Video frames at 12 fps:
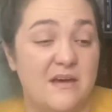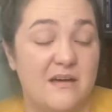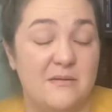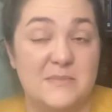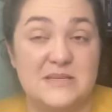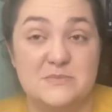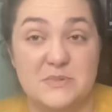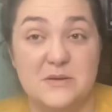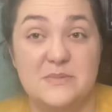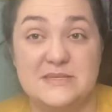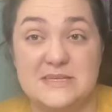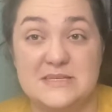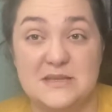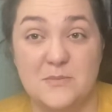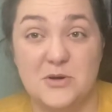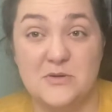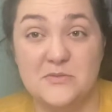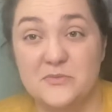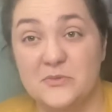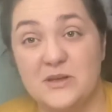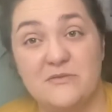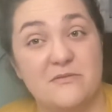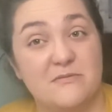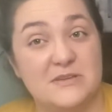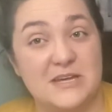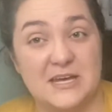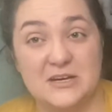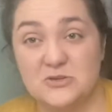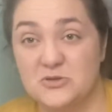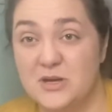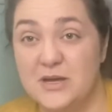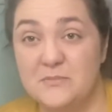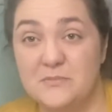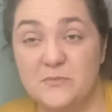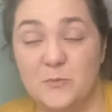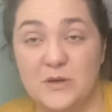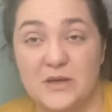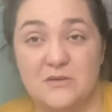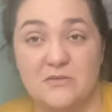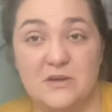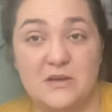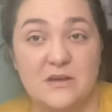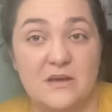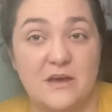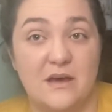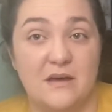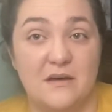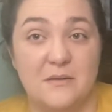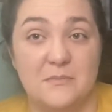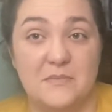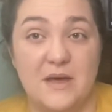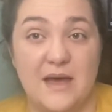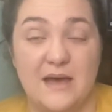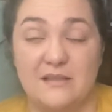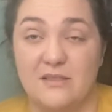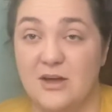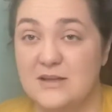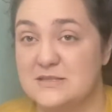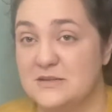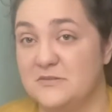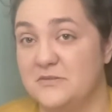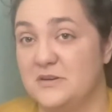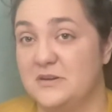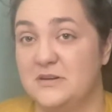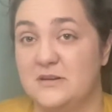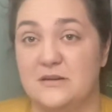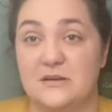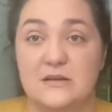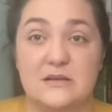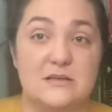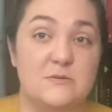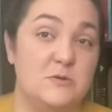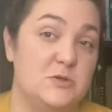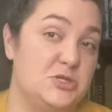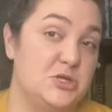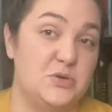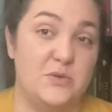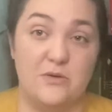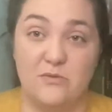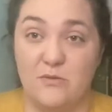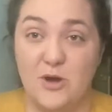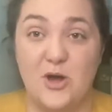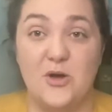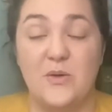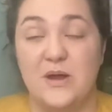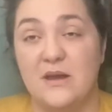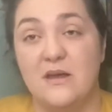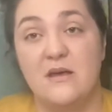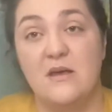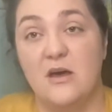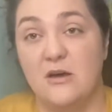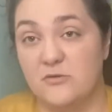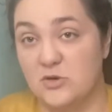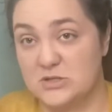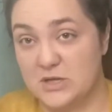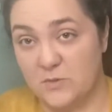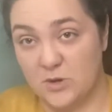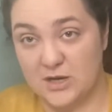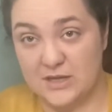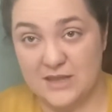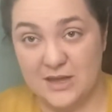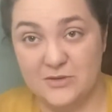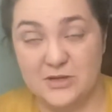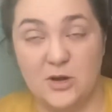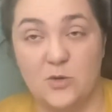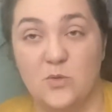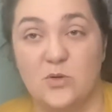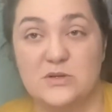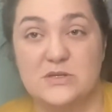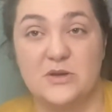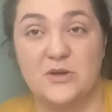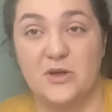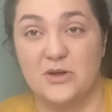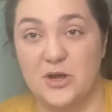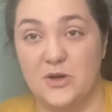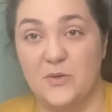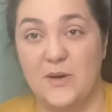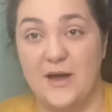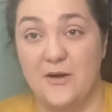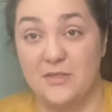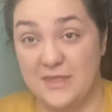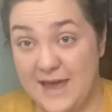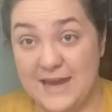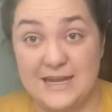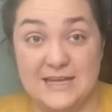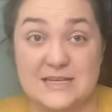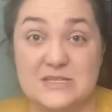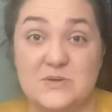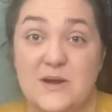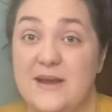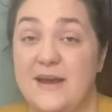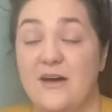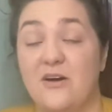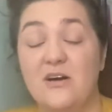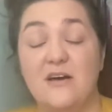It's been a busy summer. We've taken a trip. We've had lots of to and fro, and of course I work in the healthcare world, so y'all know how that is right now.